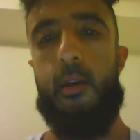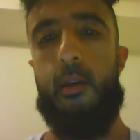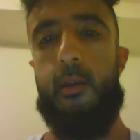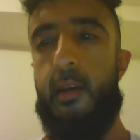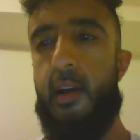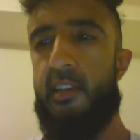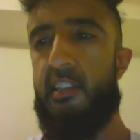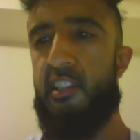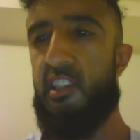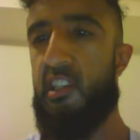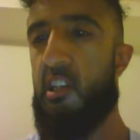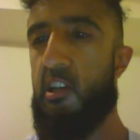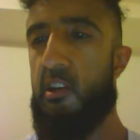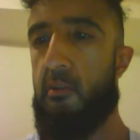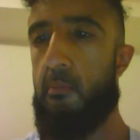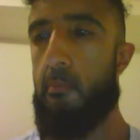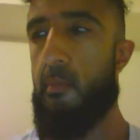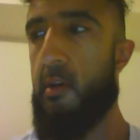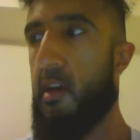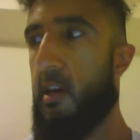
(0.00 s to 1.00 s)
as a
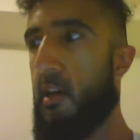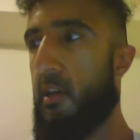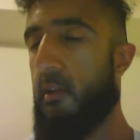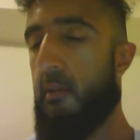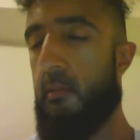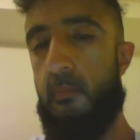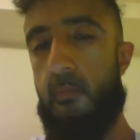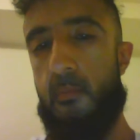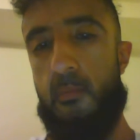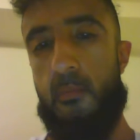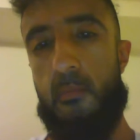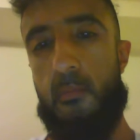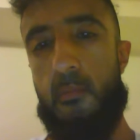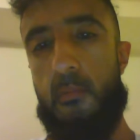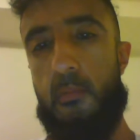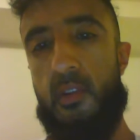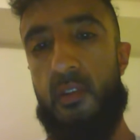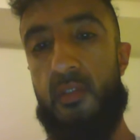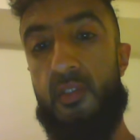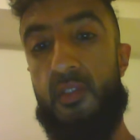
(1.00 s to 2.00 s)
young man
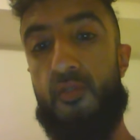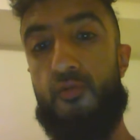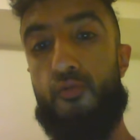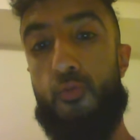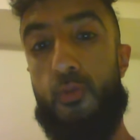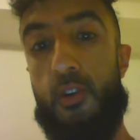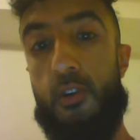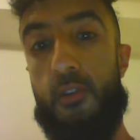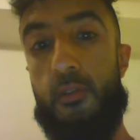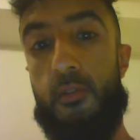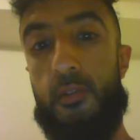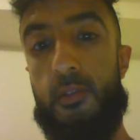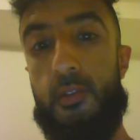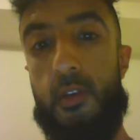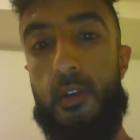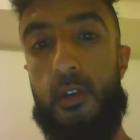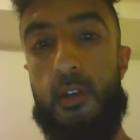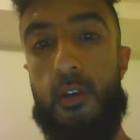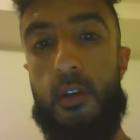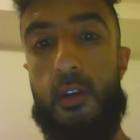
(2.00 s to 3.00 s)
in this world,
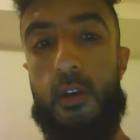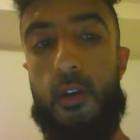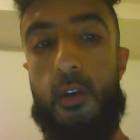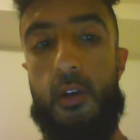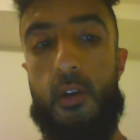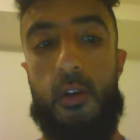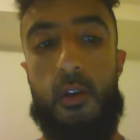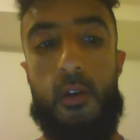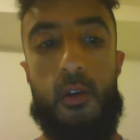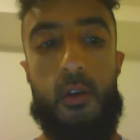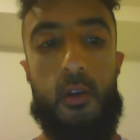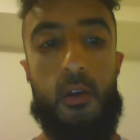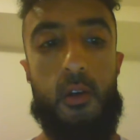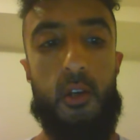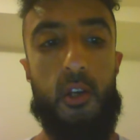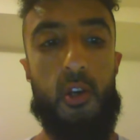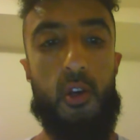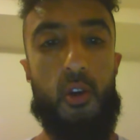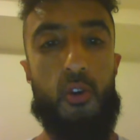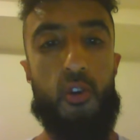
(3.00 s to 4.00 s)

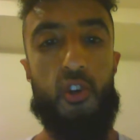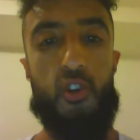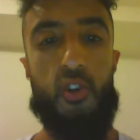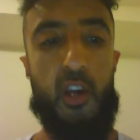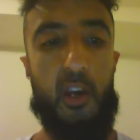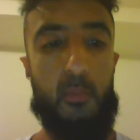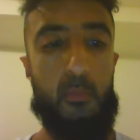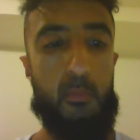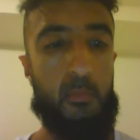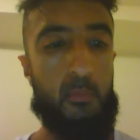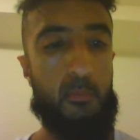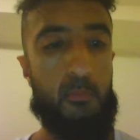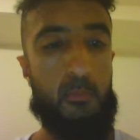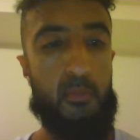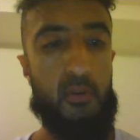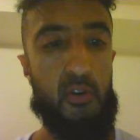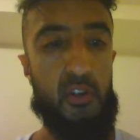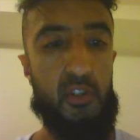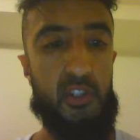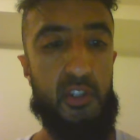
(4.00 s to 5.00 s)
you get
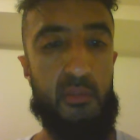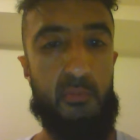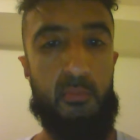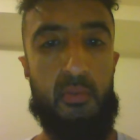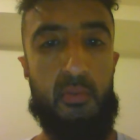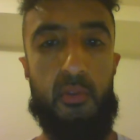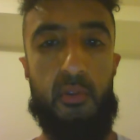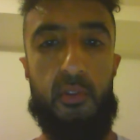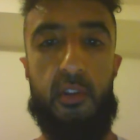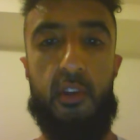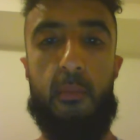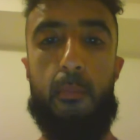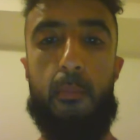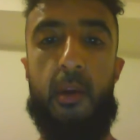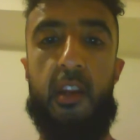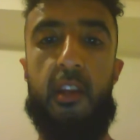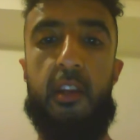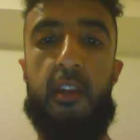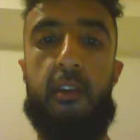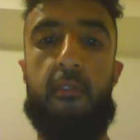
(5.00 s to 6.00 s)
pushed and pulled in
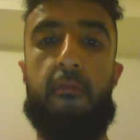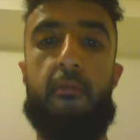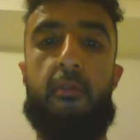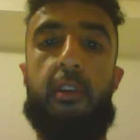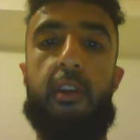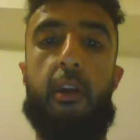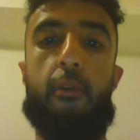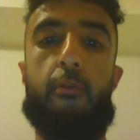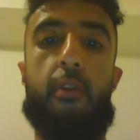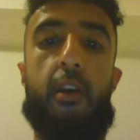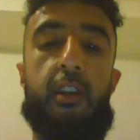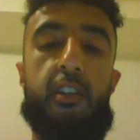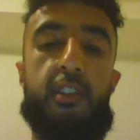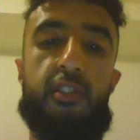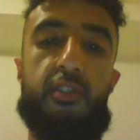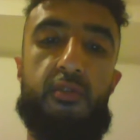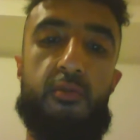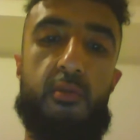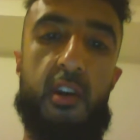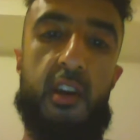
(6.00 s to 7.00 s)
many different
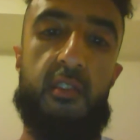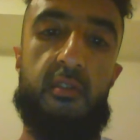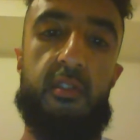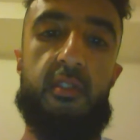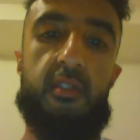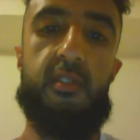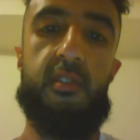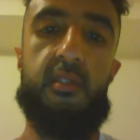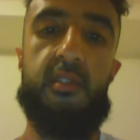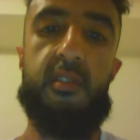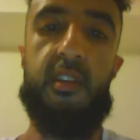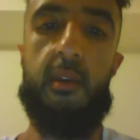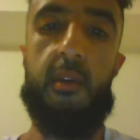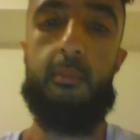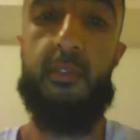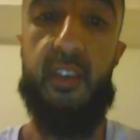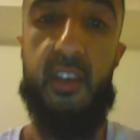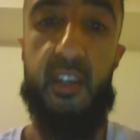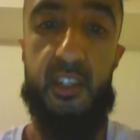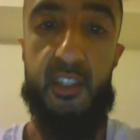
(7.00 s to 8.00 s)
directions, right? There's
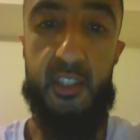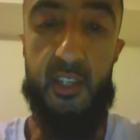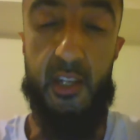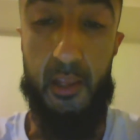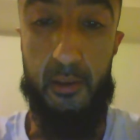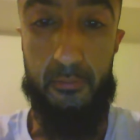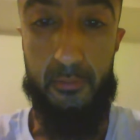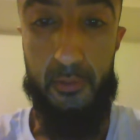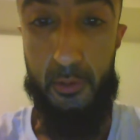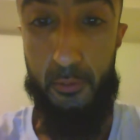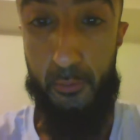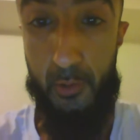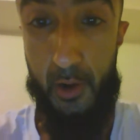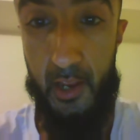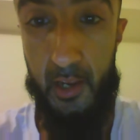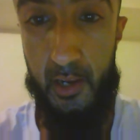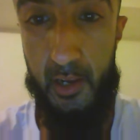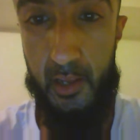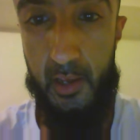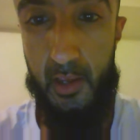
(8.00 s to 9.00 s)
temptation left and
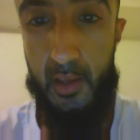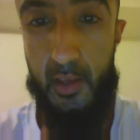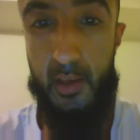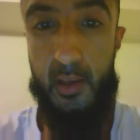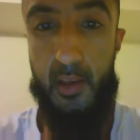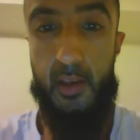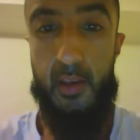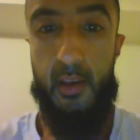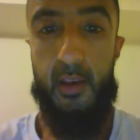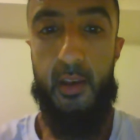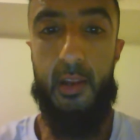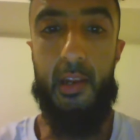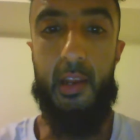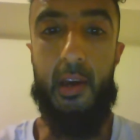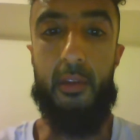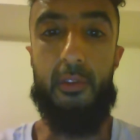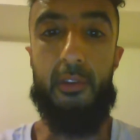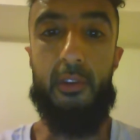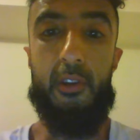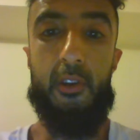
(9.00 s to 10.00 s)
right. Now,
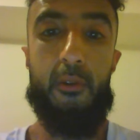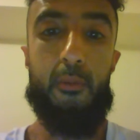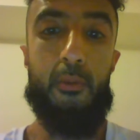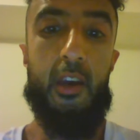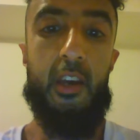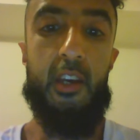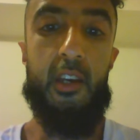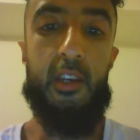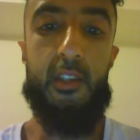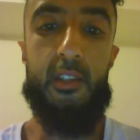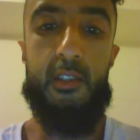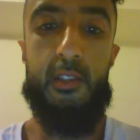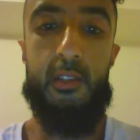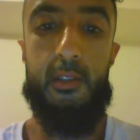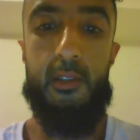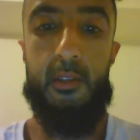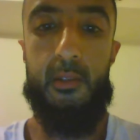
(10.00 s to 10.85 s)
the new age